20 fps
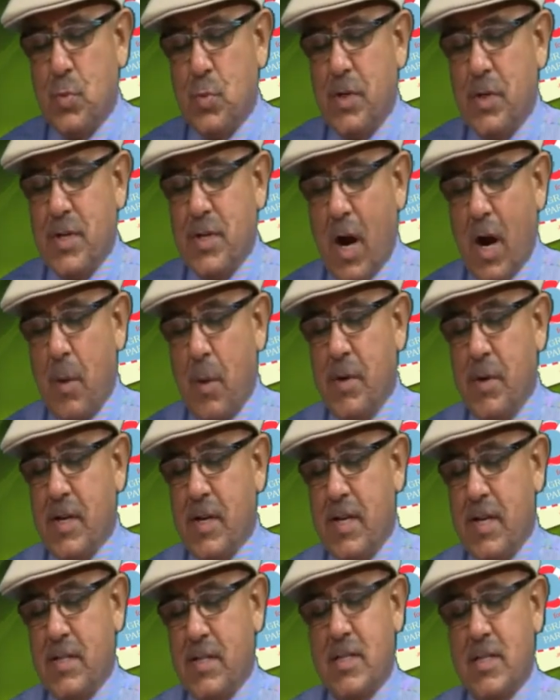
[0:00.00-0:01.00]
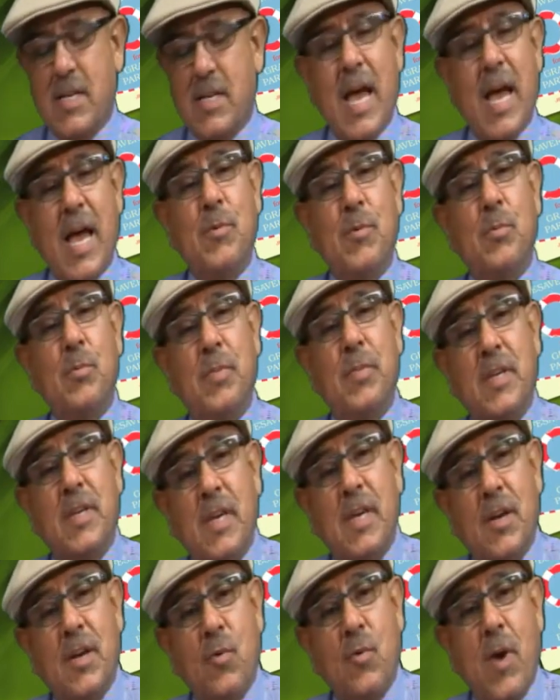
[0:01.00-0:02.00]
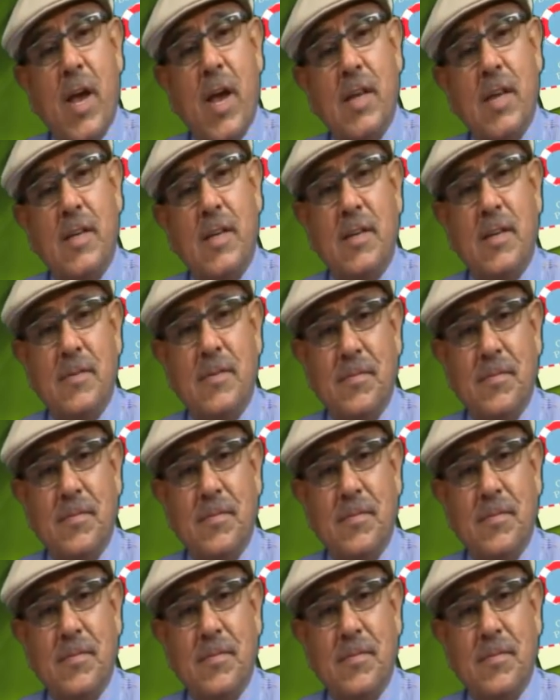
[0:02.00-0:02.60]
retirement as a time to begin writing?